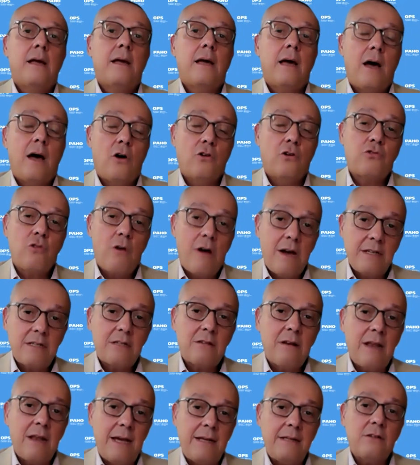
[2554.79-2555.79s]

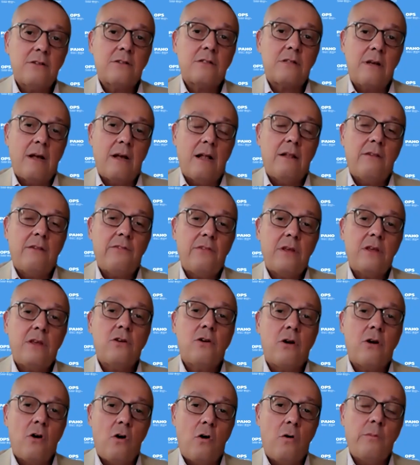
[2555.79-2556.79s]
Auto-isolate yourself in
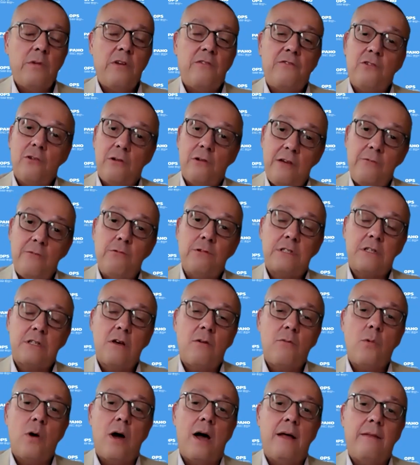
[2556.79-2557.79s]
your home. If you live with
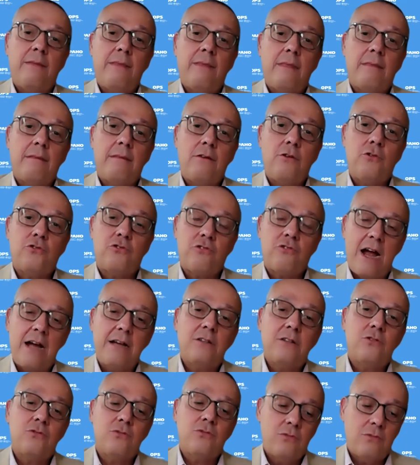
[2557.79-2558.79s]
someone, you try
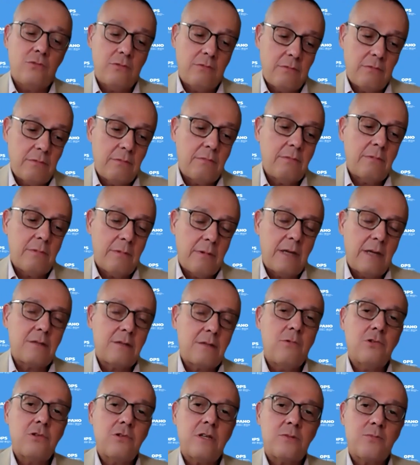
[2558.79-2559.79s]
to, as
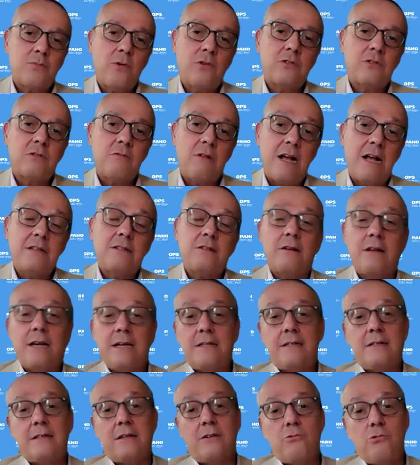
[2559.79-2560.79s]
much as possible,
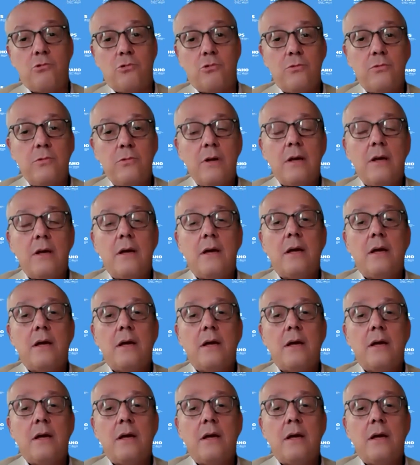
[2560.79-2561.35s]
isolate in a room.